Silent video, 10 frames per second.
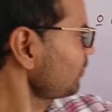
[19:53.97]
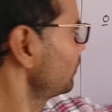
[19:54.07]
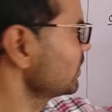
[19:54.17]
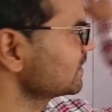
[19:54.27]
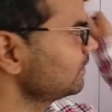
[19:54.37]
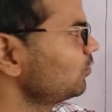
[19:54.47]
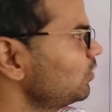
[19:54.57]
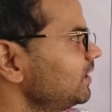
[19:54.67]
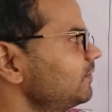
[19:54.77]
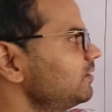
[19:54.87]
principal
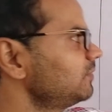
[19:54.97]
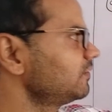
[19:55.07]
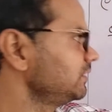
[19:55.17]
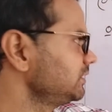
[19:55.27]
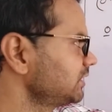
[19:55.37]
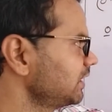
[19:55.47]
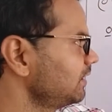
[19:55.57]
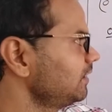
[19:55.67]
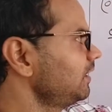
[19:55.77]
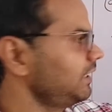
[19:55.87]
quantum number, 1 shell,
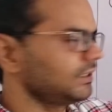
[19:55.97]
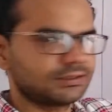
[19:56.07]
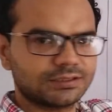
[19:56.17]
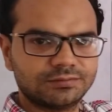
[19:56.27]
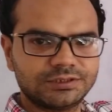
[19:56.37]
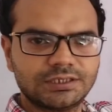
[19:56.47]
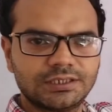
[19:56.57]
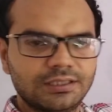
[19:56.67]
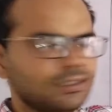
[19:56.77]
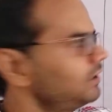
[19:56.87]
S
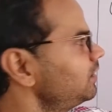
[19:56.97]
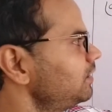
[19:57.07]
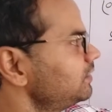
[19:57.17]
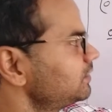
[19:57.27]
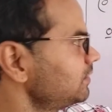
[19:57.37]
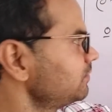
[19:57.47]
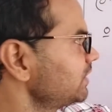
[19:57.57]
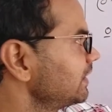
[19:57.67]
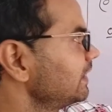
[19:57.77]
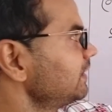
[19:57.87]
subshell.
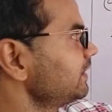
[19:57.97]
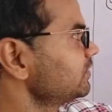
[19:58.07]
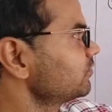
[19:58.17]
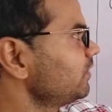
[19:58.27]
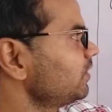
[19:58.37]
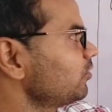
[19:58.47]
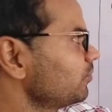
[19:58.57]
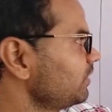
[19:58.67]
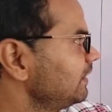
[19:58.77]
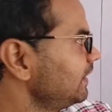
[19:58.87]
subshell contains one
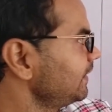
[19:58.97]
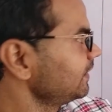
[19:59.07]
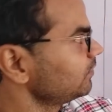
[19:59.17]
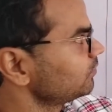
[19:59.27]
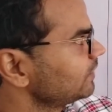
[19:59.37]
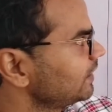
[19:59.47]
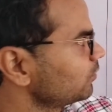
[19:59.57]
orbital, and in that